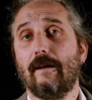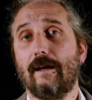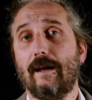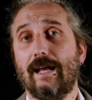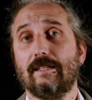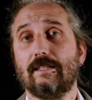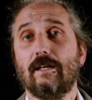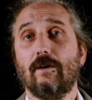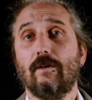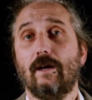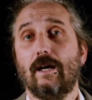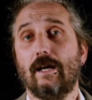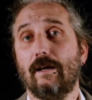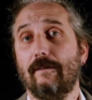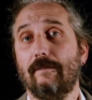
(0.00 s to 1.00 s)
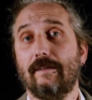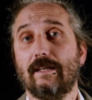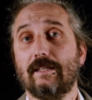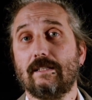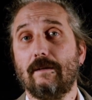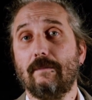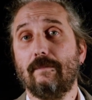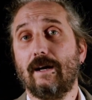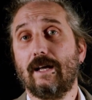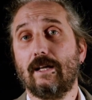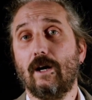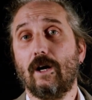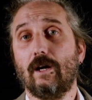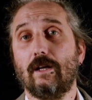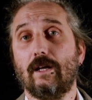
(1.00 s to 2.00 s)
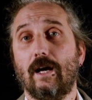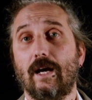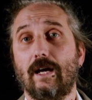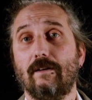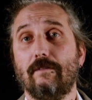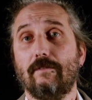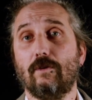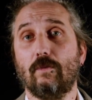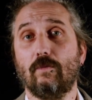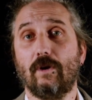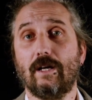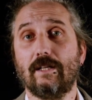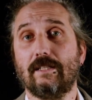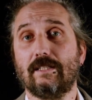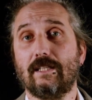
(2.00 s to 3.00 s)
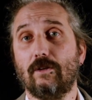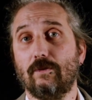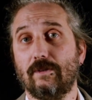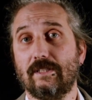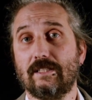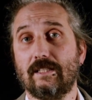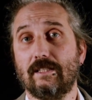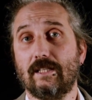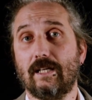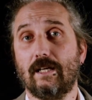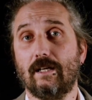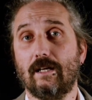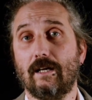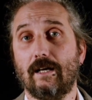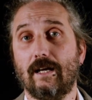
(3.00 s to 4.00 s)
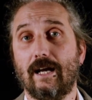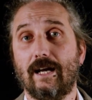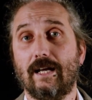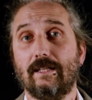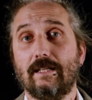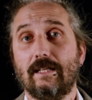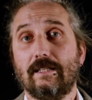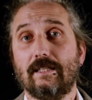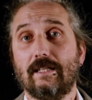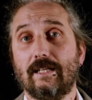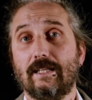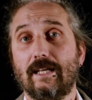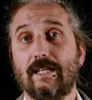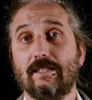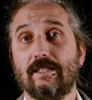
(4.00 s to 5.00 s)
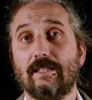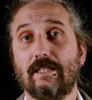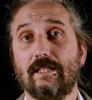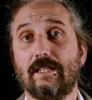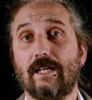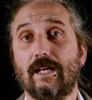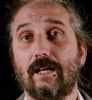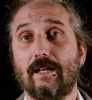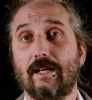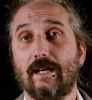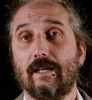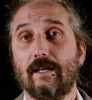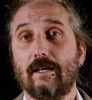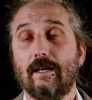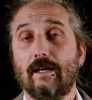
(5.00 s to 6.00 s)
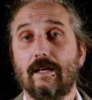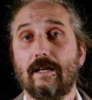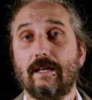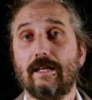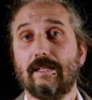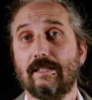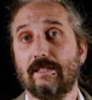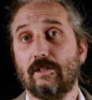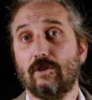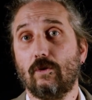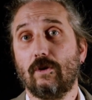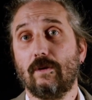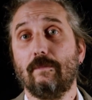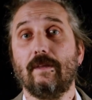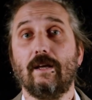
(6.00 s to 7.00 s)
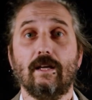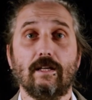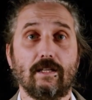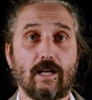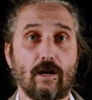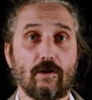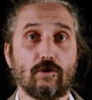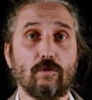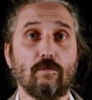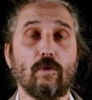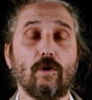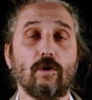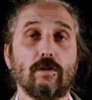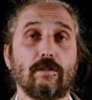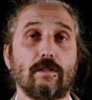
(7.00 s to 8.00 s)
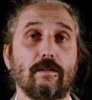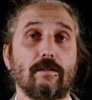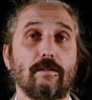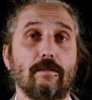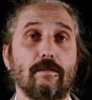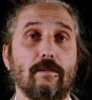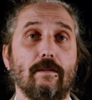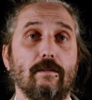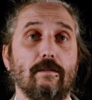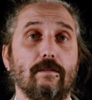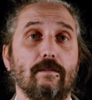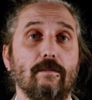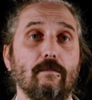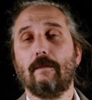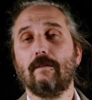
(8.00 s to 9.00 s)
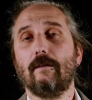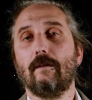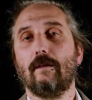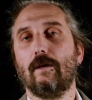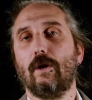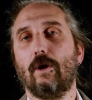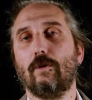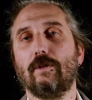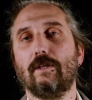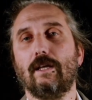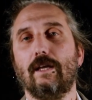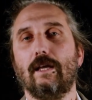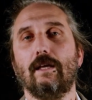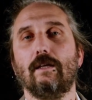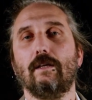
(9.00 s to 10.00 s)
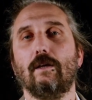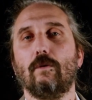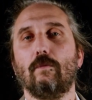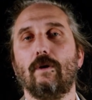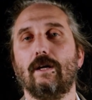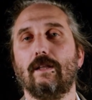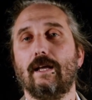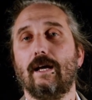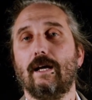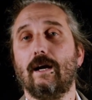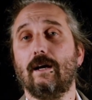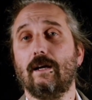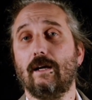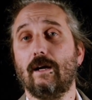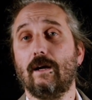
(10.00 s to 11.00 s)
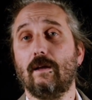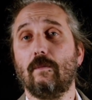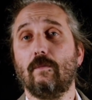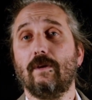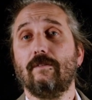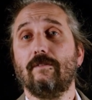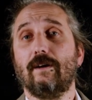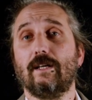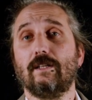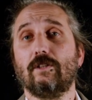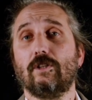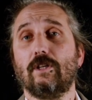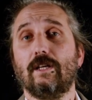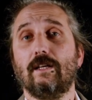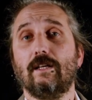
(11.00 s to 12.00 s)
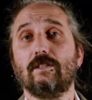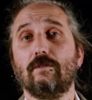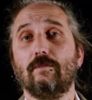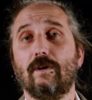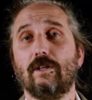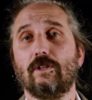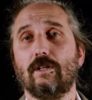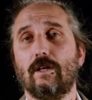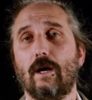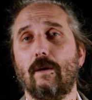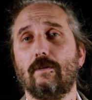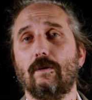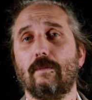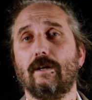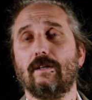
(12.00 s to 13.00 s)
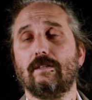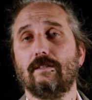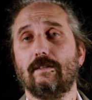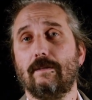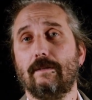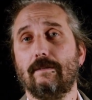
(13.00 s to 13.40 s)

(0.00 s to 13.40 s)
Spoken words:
SRA is the main archive for raw sequencing data and is connected to YANA, its European counterpart. Closely linked to raw data, we find Gene Expression Omnibus.